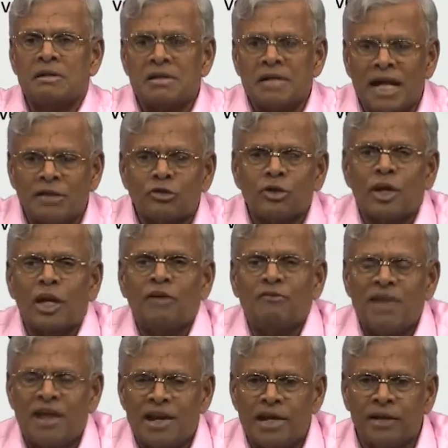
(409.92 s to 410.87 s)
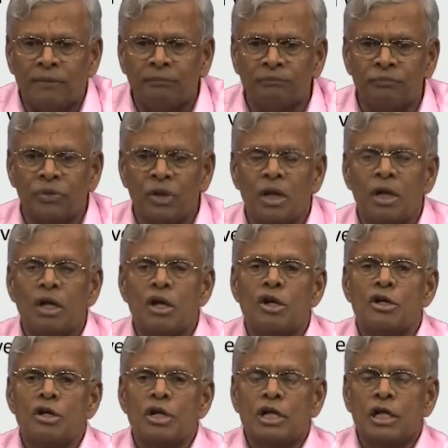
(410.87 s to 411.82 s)
naturally varying.
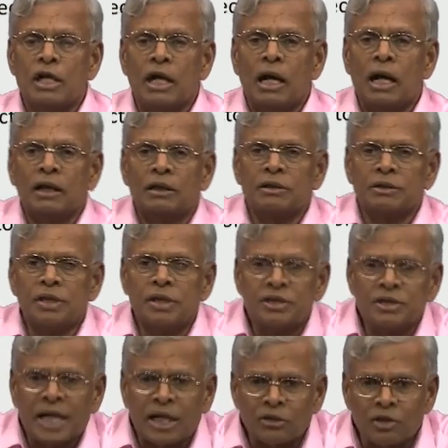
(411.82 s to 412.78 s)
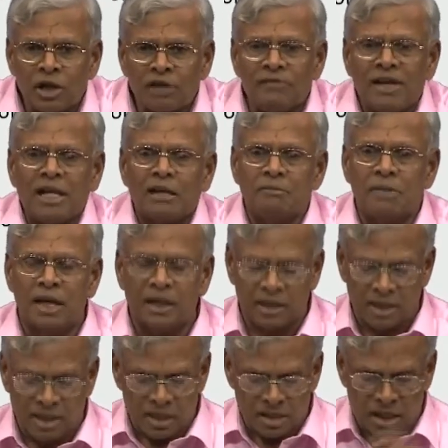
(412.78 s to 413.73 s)
This natural
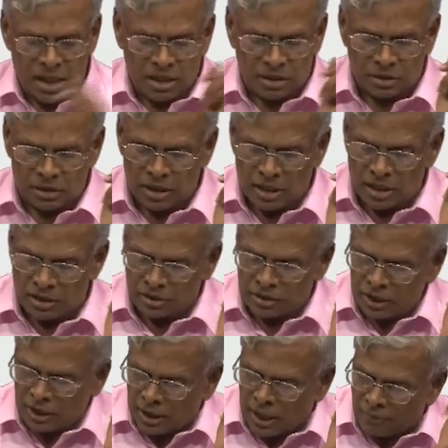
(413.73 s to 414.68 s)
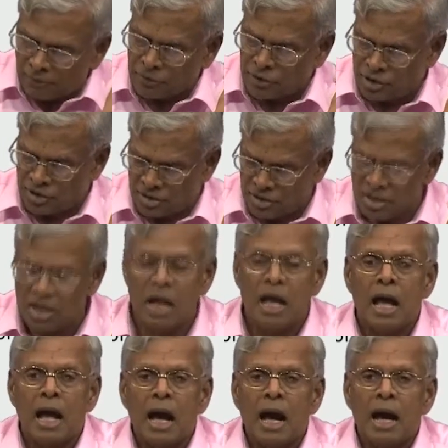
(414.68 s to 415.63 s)
variability is captured
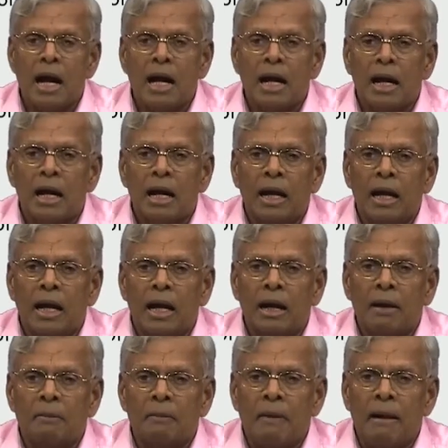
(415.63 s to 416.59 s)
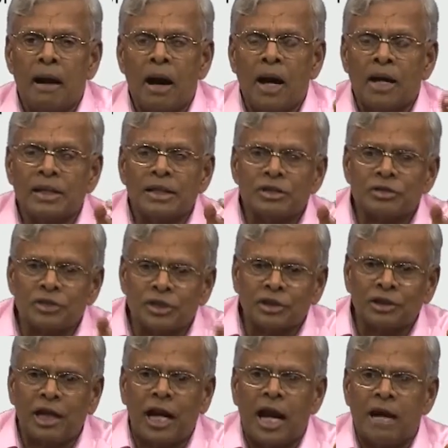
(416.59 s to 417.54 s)
or is
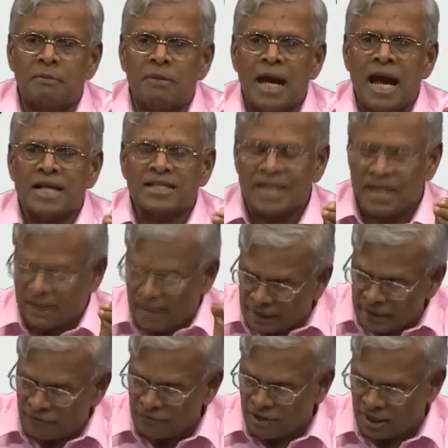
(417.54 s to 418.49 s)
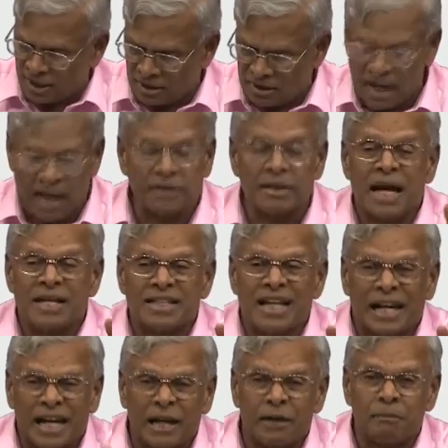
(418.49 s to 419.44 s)
described as a
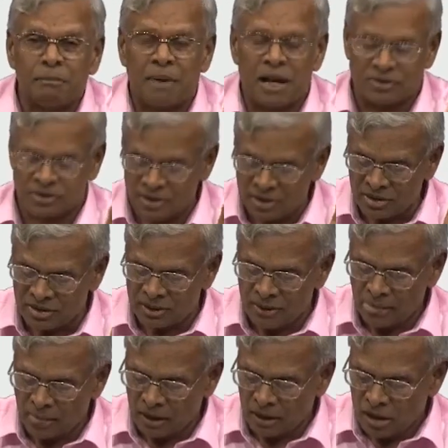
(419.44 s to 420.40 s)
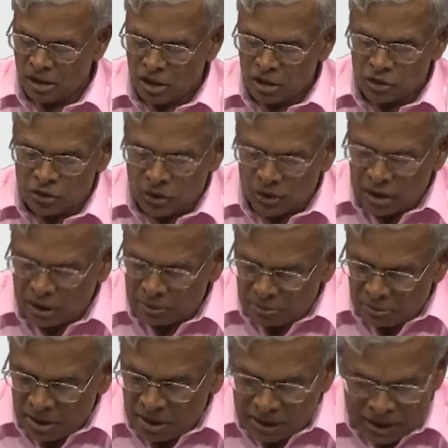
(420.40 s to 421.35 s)
random process. So
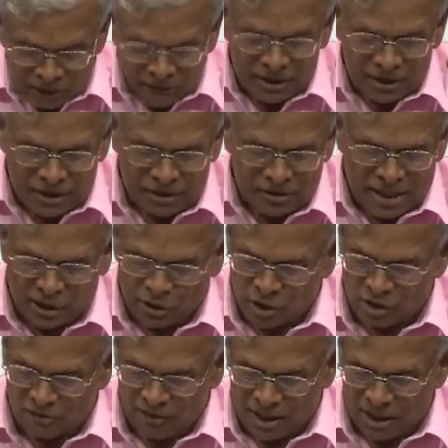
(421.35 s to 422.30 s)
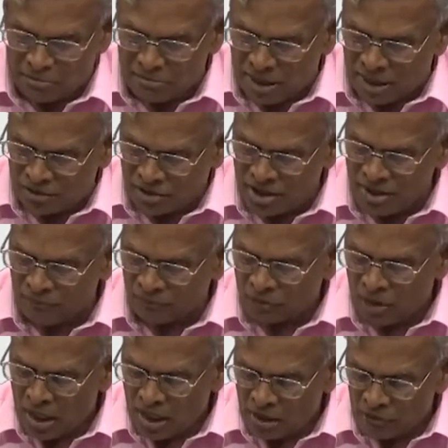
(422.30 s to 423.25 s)
in given this natural variability,
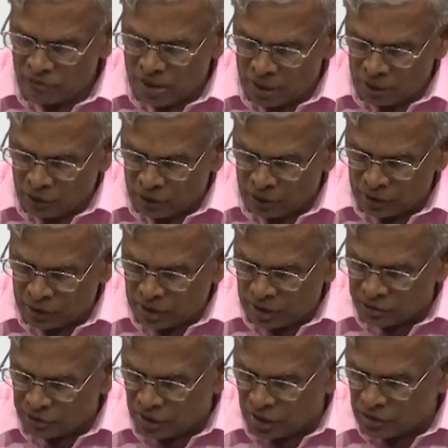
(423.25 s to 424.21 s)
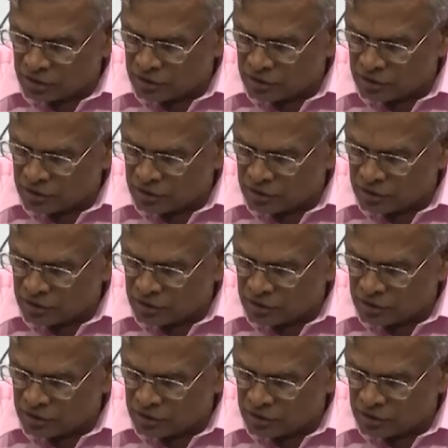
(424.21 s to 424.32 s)
we are going to consider